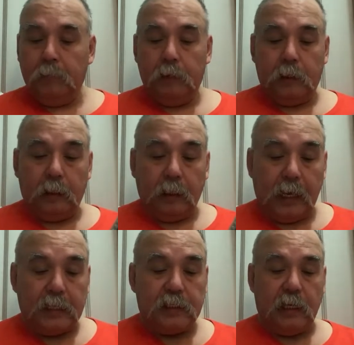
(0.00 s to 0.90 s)
the
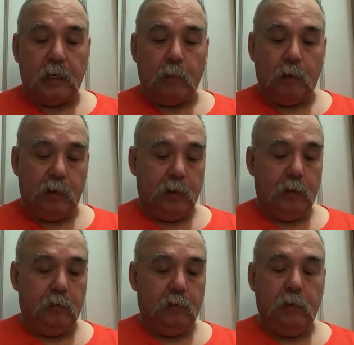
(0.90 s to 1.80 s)
last thing I want to
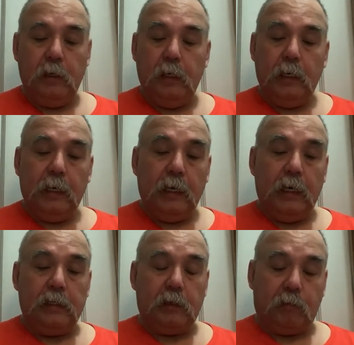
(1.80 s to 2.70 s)
do
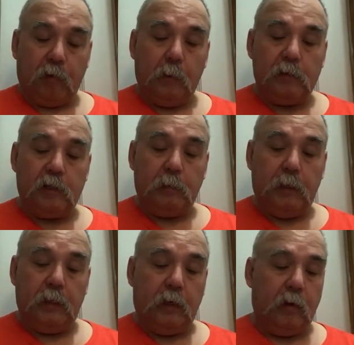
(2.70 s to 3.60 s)
is to promise to be
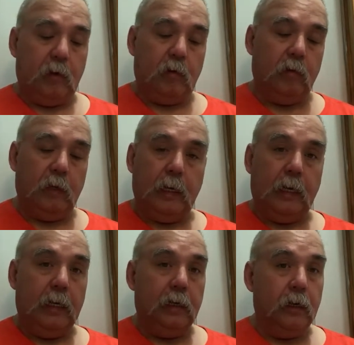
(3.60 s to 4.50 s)
there
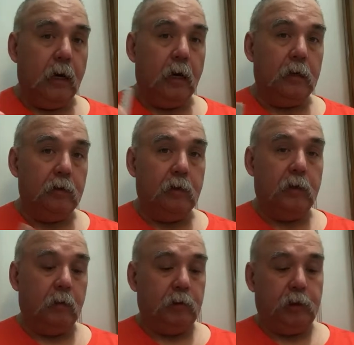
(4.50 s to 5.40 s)
and not do a
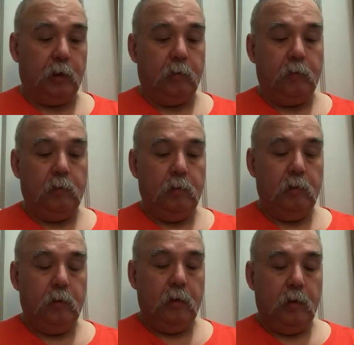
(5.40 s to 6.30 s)
no-show.
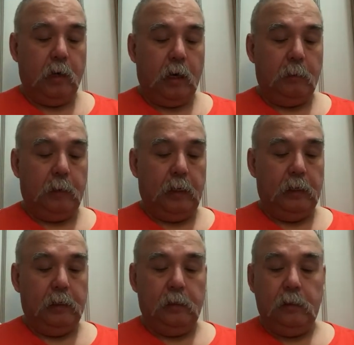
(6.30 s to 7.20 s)
I mean,
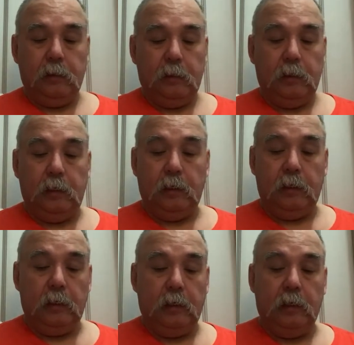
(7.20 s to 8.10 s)

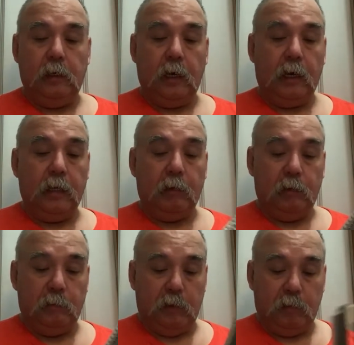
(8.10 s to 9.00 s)
yeah, that
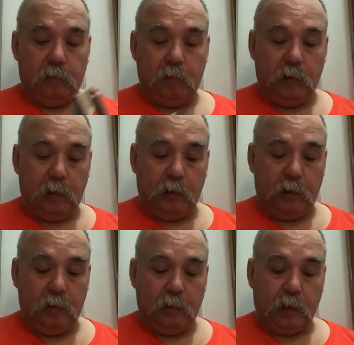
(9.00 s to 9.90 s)
would be really
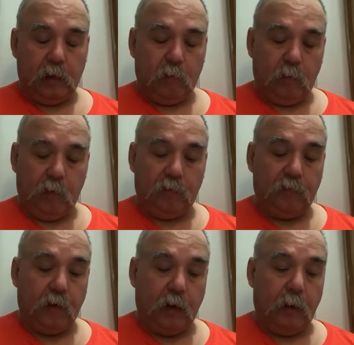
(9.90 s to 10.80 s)

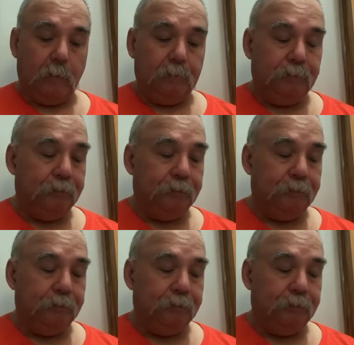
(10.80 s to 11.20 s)
stuff.